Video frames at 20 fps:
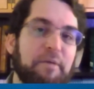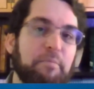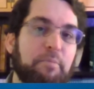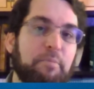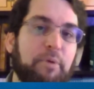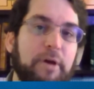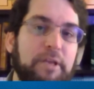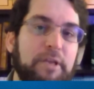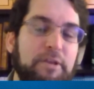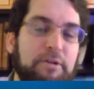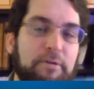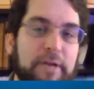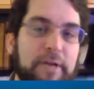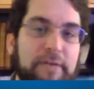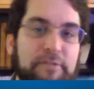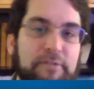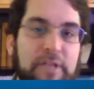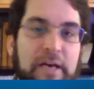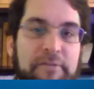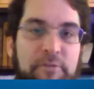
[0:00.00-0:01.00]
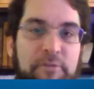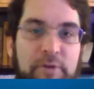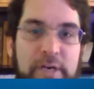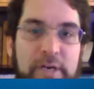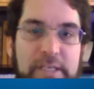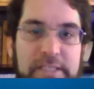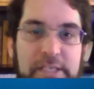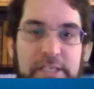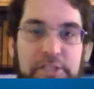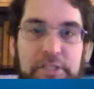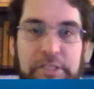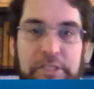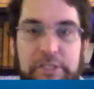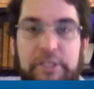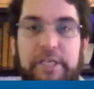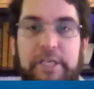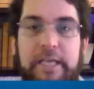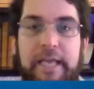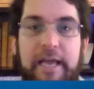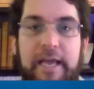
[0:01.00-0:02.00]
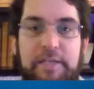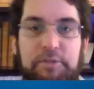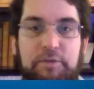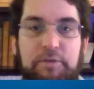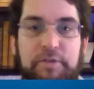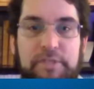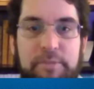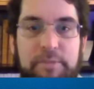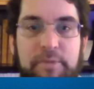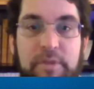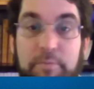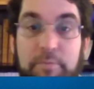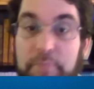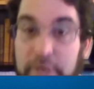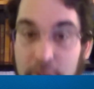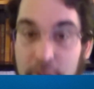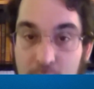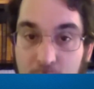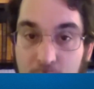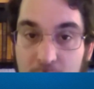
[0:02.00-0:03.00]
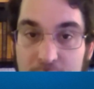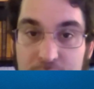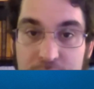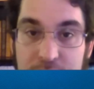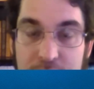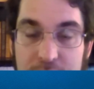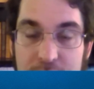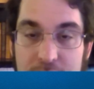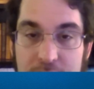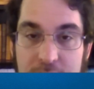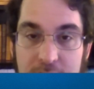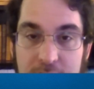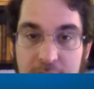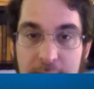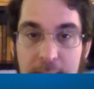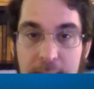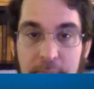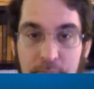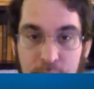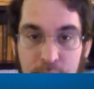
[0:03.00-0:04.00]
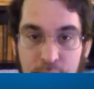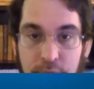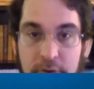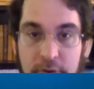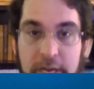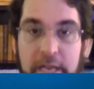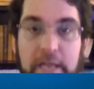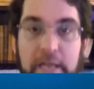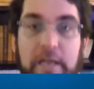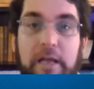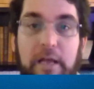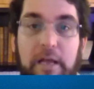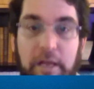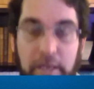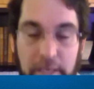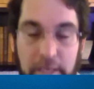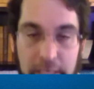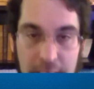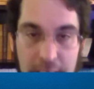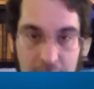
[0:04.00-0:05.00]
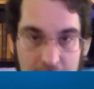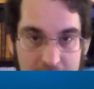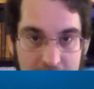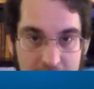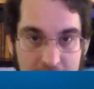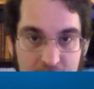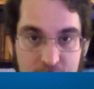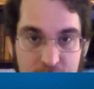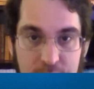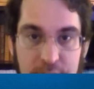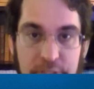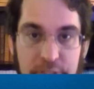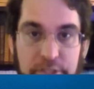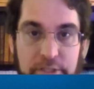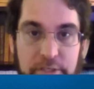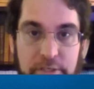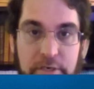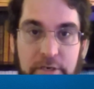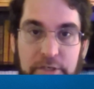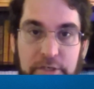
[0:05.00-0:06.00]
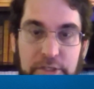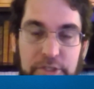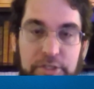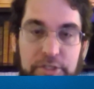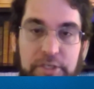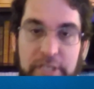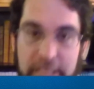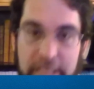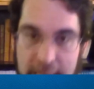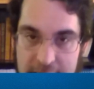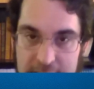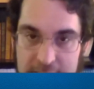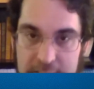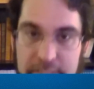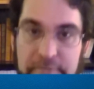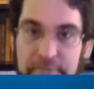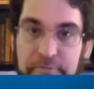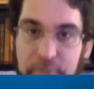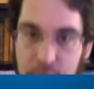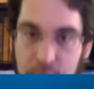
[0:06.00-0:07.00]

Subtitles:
but you don't have a lot of organizations looking at sort of some of the bigger questions that bring cutting edge research, yes,